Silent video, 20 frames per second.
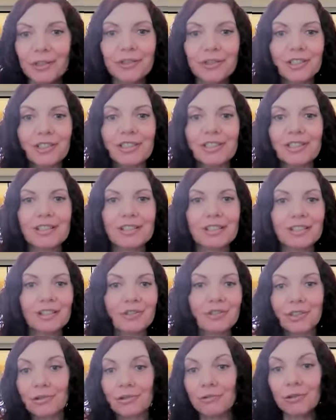You're just,
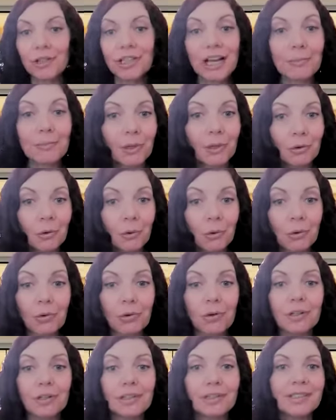you're screwing up your
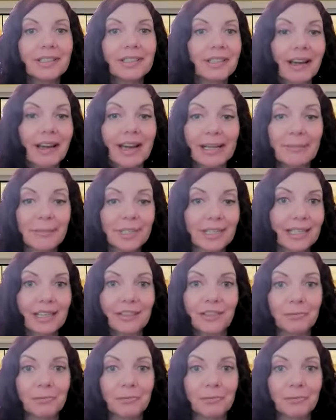whole time